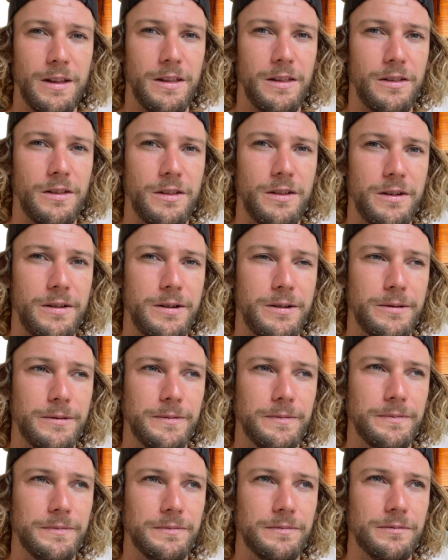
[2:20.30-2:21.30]
So
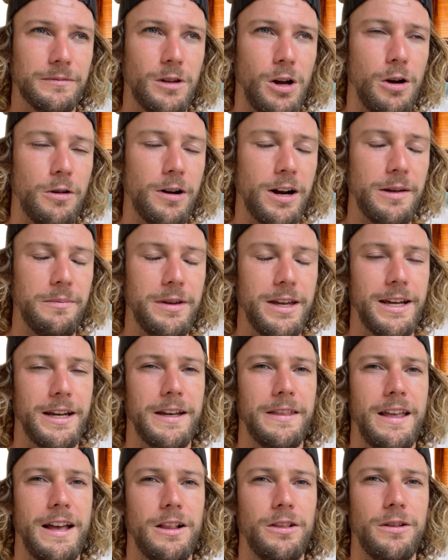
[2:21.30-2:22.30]
already being
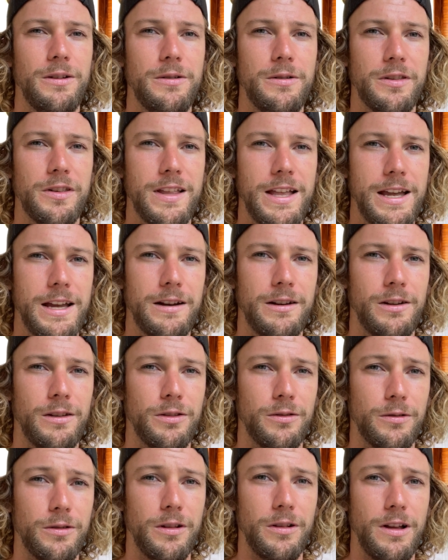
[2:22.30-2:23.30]
in that low state
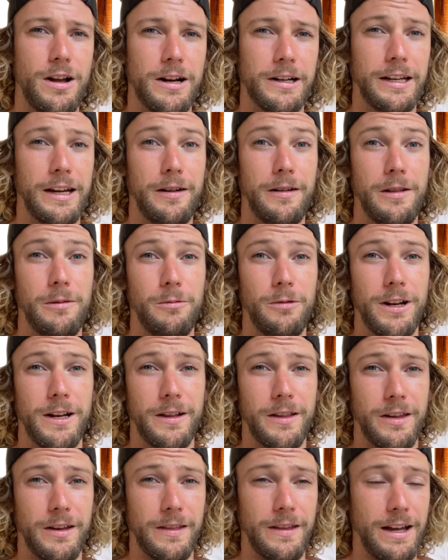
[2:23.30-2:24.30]
through the lockdown and then
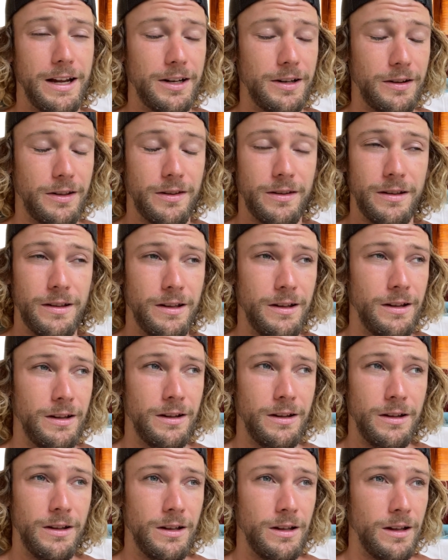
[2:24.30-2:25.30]
witnessing that,
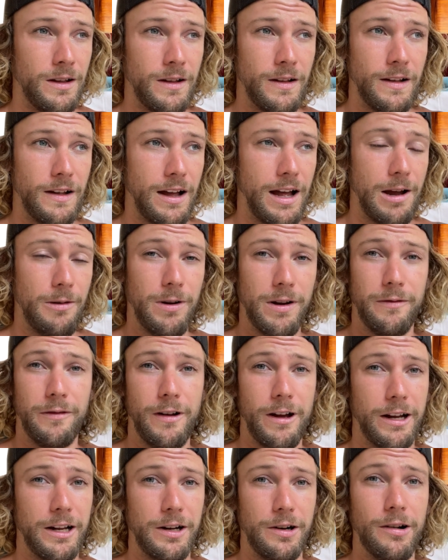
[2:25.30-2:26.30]
I went
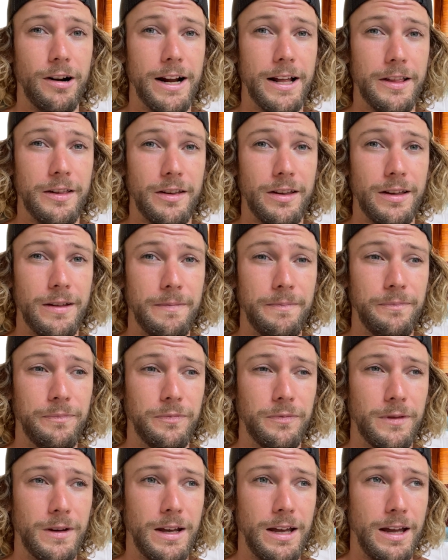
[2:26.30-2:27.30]
fucking crazy,
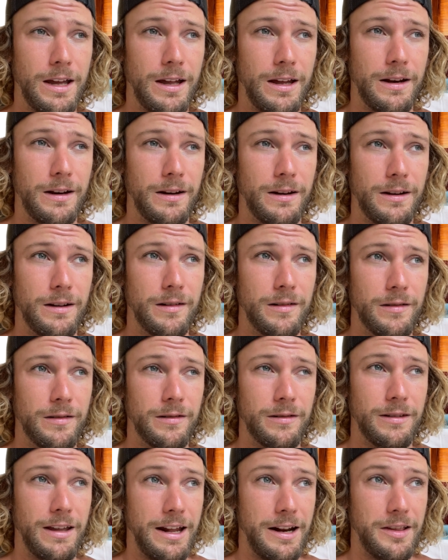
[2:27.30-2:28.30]
and
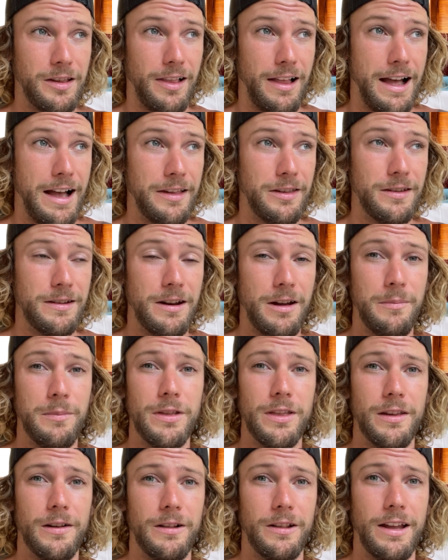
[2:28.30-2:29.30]
that has lasted up
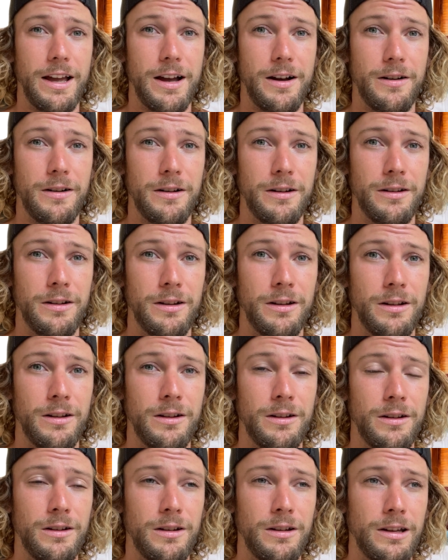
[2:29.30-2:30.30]
until now.
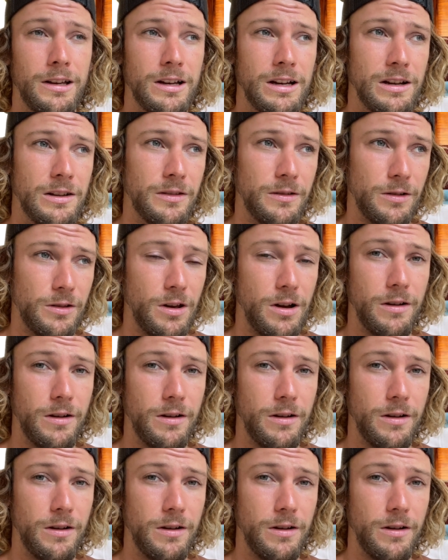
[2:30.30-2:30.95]
There's